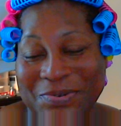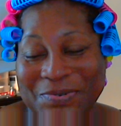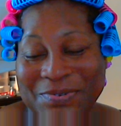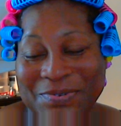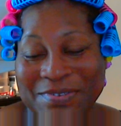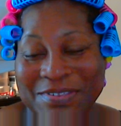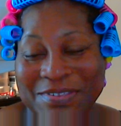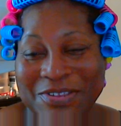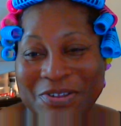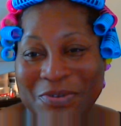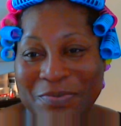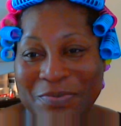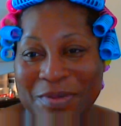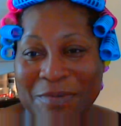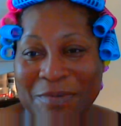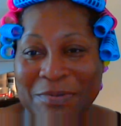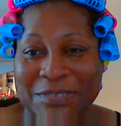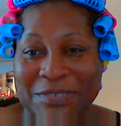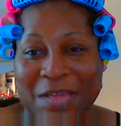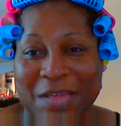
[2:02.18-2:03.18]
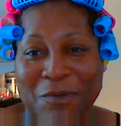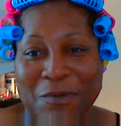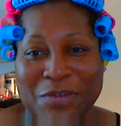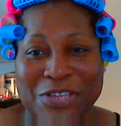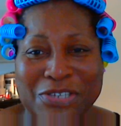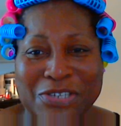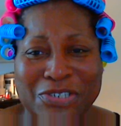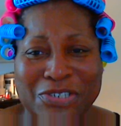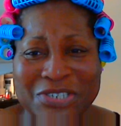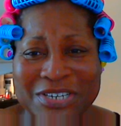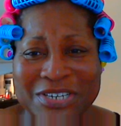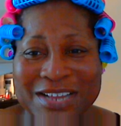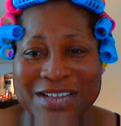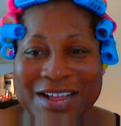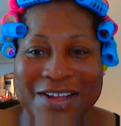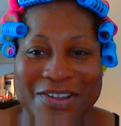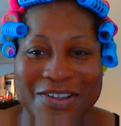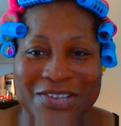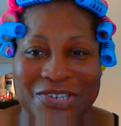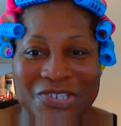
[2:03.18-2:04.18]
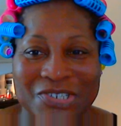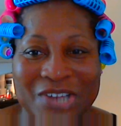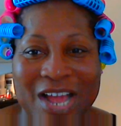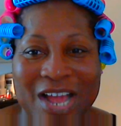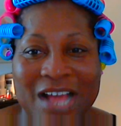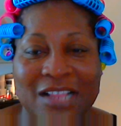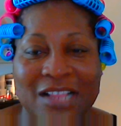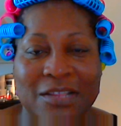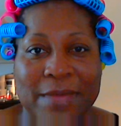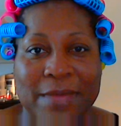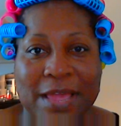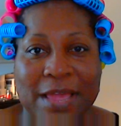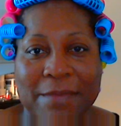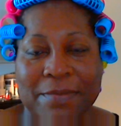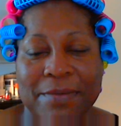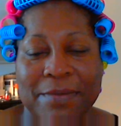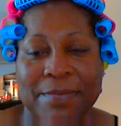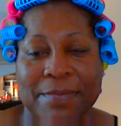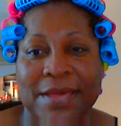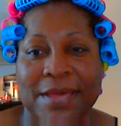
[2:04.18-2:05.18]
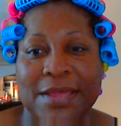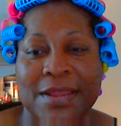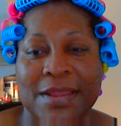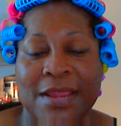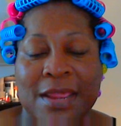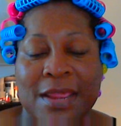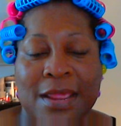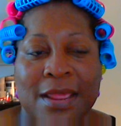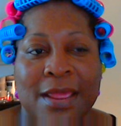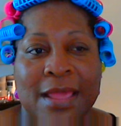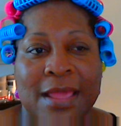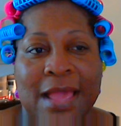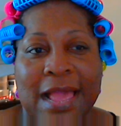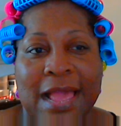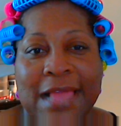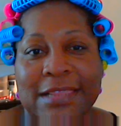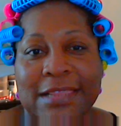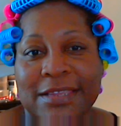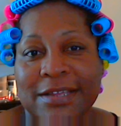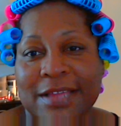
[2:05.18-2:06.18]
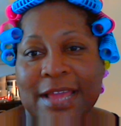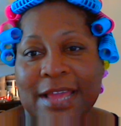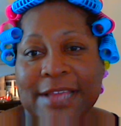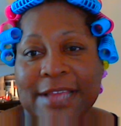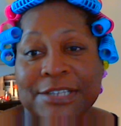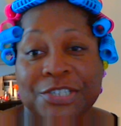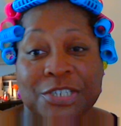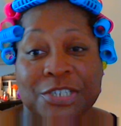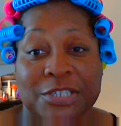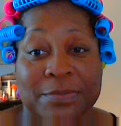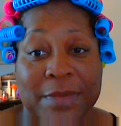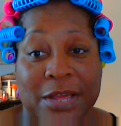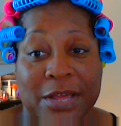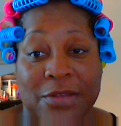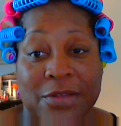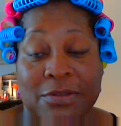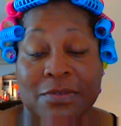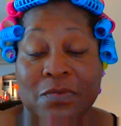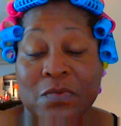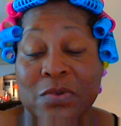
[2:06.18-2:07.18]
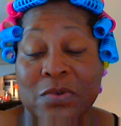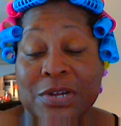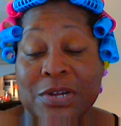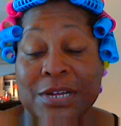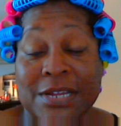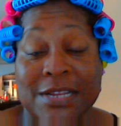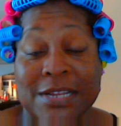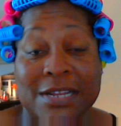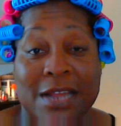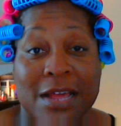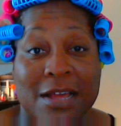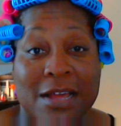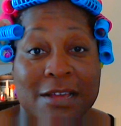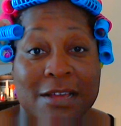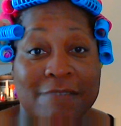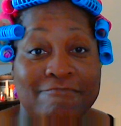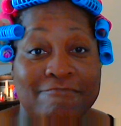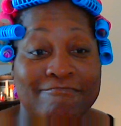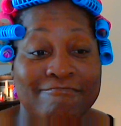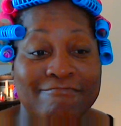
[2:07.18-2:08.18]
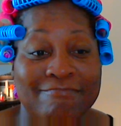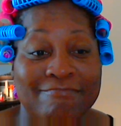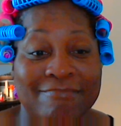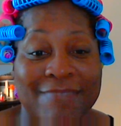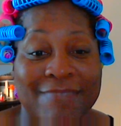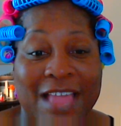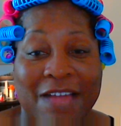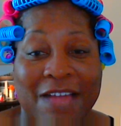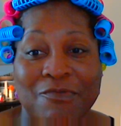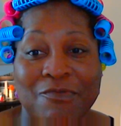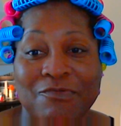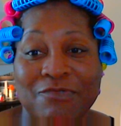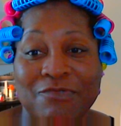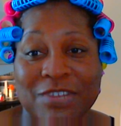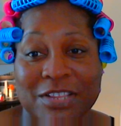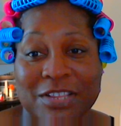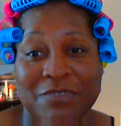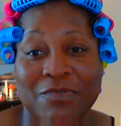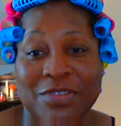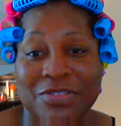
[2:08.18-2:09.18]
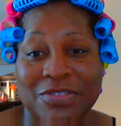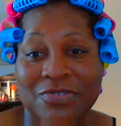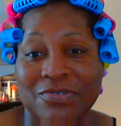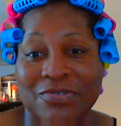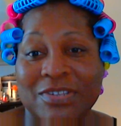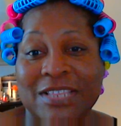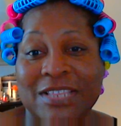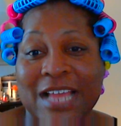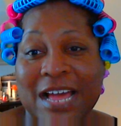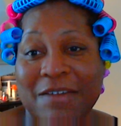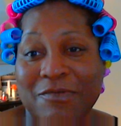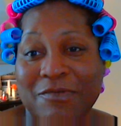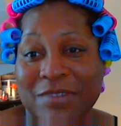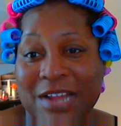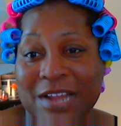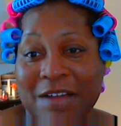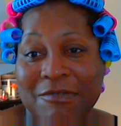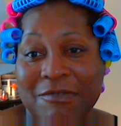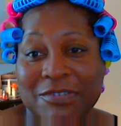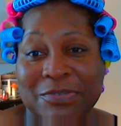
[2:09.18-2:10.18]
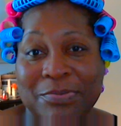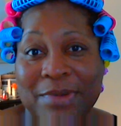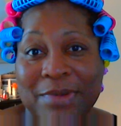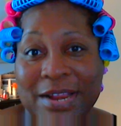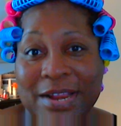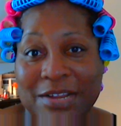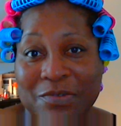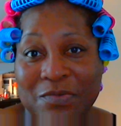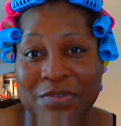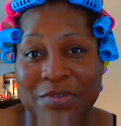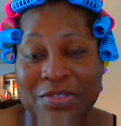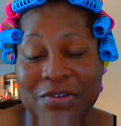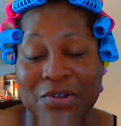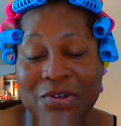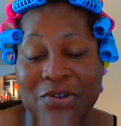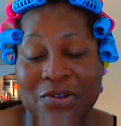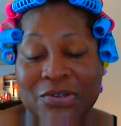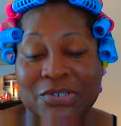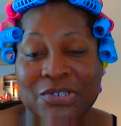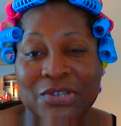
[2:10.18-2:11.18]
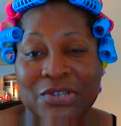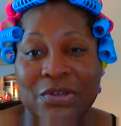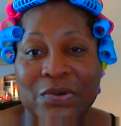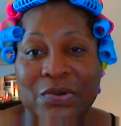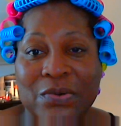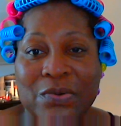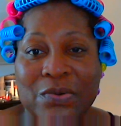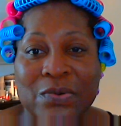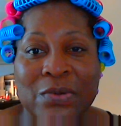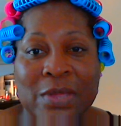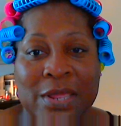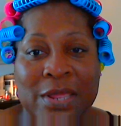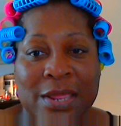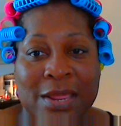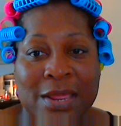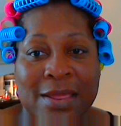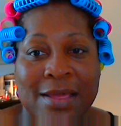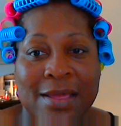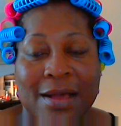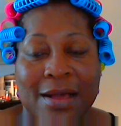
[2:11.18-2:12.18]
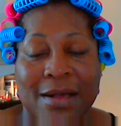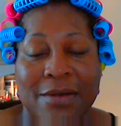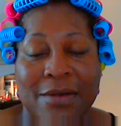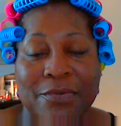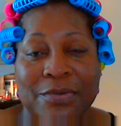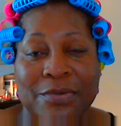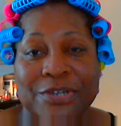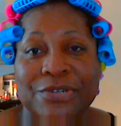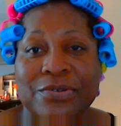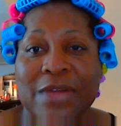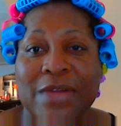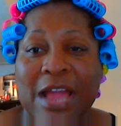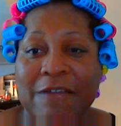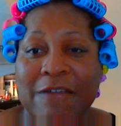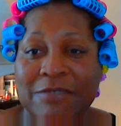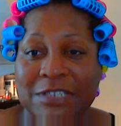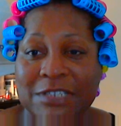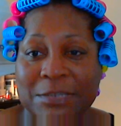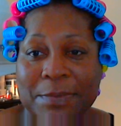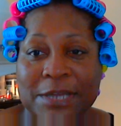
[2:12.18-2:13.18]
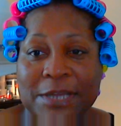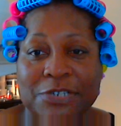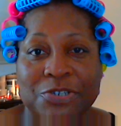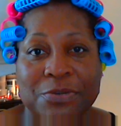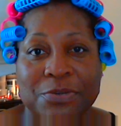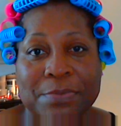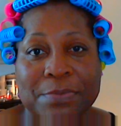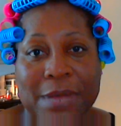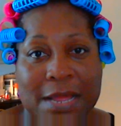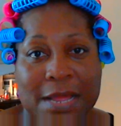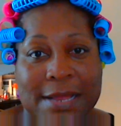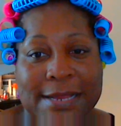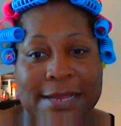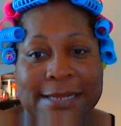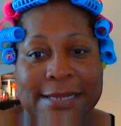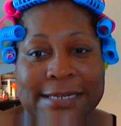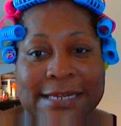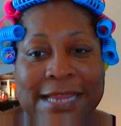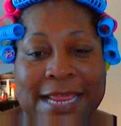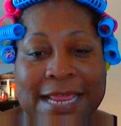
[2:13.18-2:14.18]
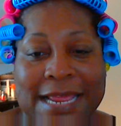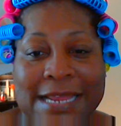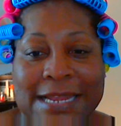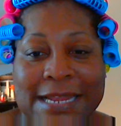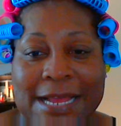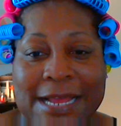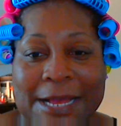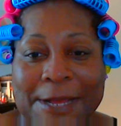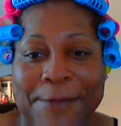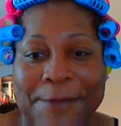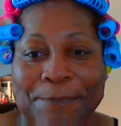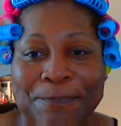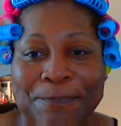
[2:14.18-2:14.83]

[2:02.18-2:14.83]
you know, people say, well, you shouldn't call your child a baby, but I look at she's my only one. Um, I really went through a lot when I was pregnant with her, so uh, we do have a special bond, and um,